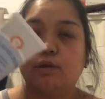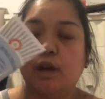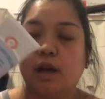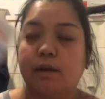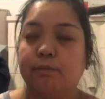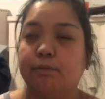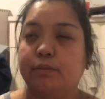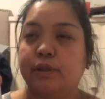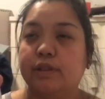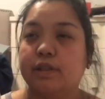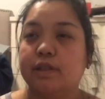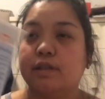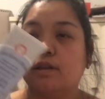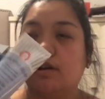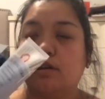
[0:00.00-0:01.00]
um, put
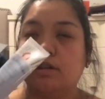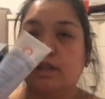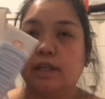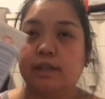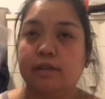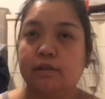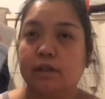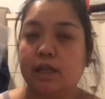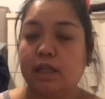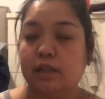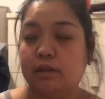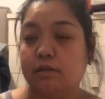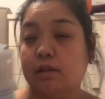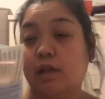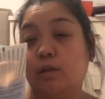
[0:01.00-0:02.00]
this on and it,
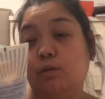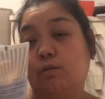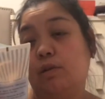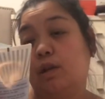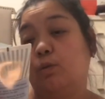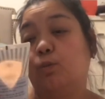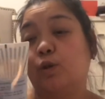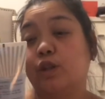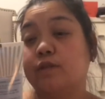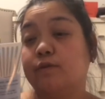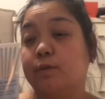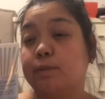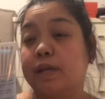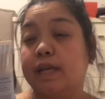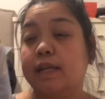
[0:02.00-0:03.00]
it, it works
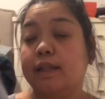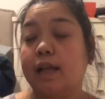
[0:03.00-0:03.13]
for me.